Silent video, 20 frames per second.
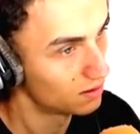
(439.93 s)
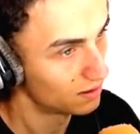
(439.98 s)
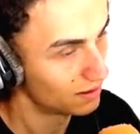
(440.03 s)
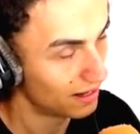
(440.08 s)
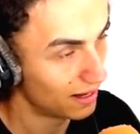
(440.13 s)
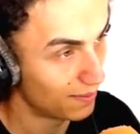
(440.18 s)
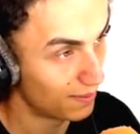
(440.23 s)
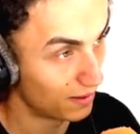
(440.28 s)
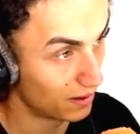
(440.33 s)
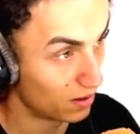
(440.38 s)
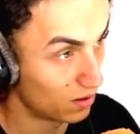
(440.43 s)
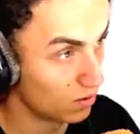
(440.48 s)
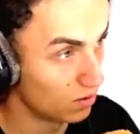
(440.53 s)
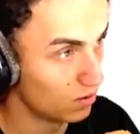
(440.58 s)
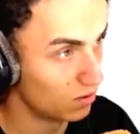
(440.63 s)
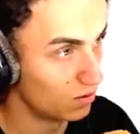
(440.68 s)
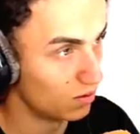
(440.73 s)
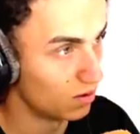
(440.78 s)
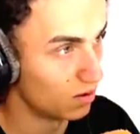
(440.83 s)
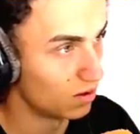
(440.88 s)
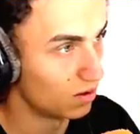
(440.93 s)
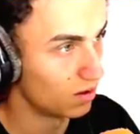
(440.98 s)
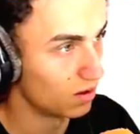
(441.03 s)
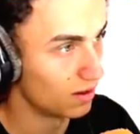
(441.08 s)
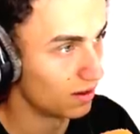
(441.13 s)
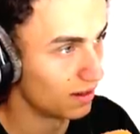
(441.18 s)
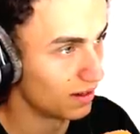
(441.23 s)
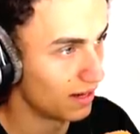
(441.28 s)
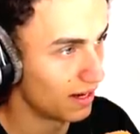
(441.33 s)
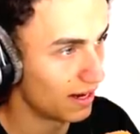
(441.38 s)
That'd Josh be cool. would be the one
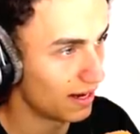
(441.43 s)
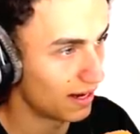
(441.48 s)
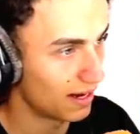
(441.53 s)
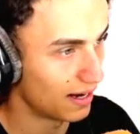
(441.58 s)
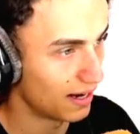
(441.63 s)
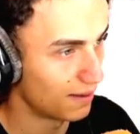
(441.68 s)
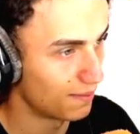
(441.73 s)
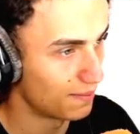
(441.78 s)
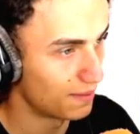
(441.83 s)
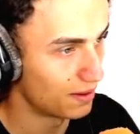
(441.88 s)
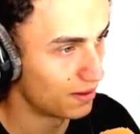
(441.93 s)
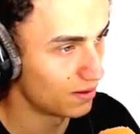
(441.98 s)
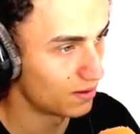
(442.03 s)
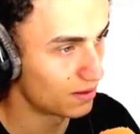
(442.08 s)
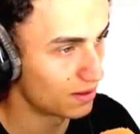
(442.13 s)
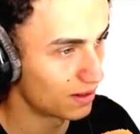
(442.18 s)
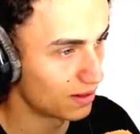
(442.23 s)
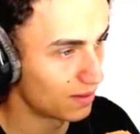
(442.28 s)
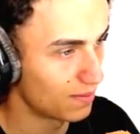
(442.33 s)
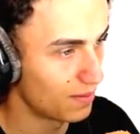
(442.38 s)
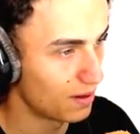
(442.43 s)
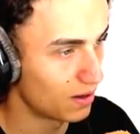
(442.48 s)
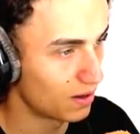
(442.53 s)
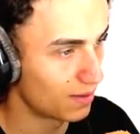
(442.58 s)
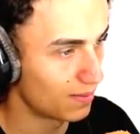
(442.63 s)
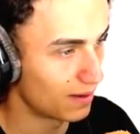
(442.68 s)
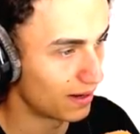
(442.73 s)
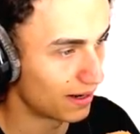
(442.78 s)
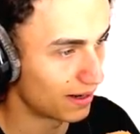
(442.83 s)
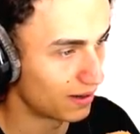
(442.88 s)
accidentally yeah, picking I'd be using cars. the
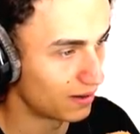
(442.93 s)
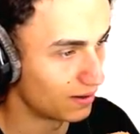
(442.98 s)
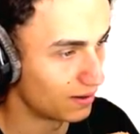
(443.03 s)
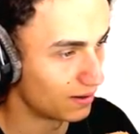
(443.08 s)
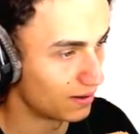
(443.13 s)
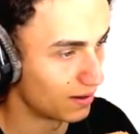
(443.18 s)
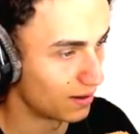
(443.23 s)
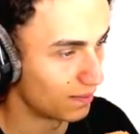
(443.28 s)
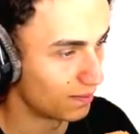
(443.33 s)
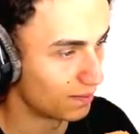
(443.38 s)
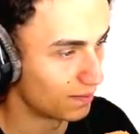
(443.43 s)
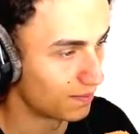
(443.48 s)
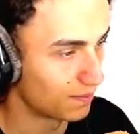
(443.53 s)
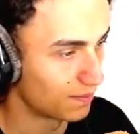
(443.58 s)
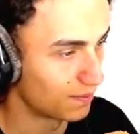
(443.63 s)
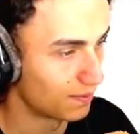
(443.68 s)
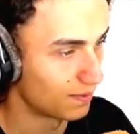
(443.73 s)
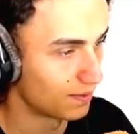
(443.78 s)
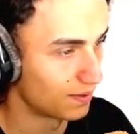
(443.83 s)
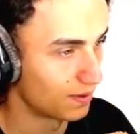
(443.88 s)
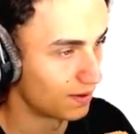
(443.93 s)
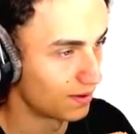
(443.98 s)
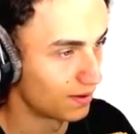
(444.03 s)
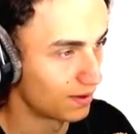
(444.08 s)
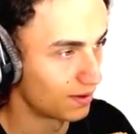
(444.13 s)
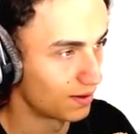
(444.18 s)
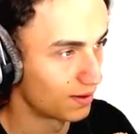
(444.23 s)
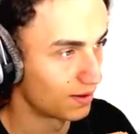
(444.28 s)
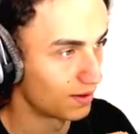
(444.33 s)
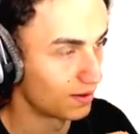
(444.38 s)
motorbike all the time. would you?